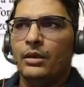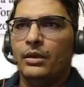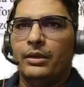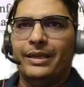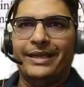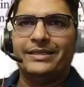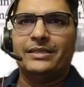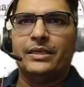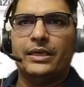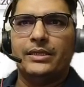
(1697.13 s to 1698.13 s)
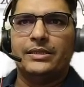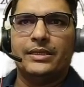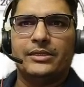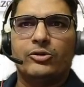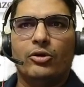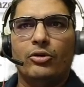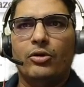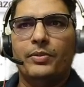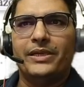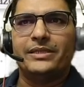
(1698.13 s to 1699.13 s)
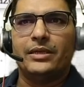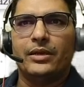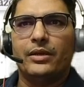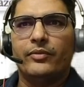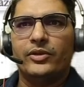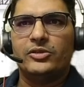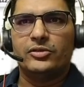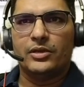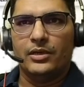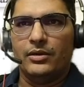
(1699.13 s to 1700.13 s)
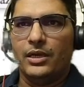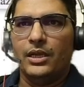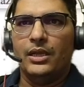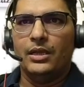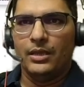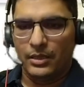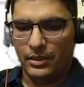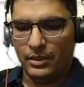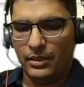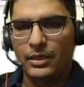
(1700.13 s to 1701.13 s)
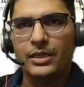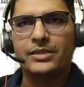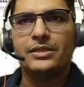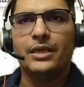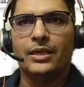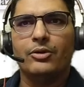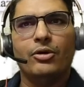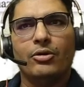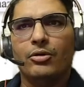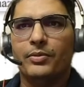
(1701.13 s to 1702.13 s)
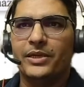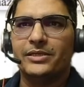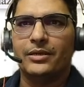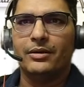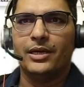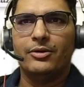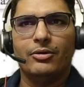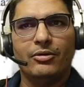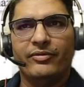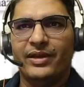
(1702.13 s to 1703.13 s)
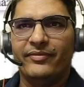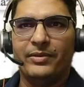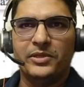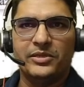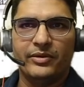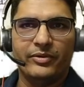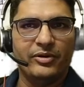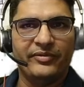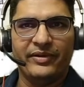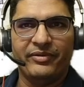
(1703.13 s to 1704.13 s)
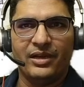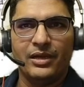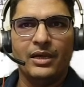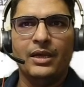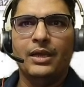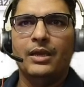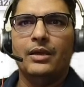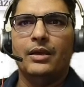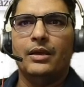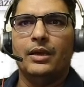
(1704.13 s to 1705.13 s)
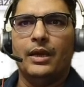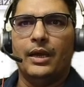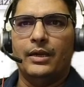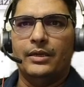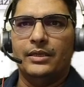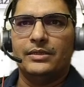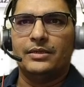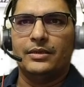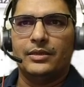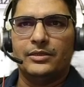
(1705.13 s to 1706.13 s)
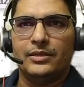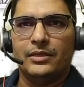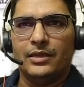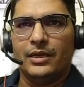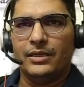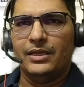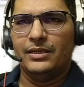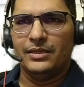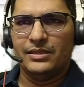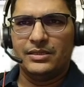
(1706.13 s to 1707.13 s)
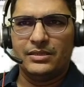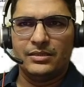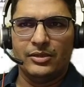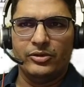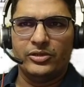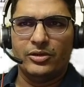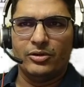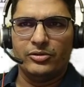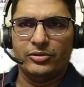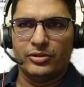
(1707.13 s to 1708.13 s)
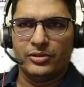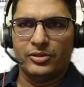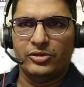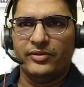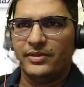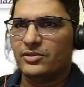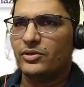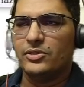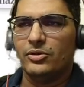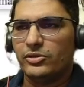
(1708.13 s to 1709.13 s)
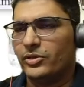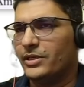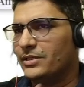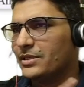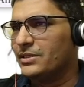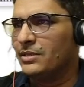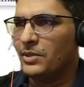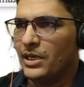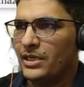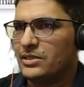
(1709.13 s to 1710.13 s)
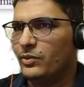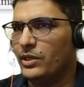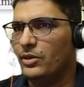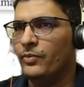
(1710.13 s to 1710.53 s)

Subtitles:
Next is this Congo basin. Which country is in Congo basin, right? Congo, very famous river of Africa, and these countries. I think this solution also, the solution of this question also I discussed in my last video.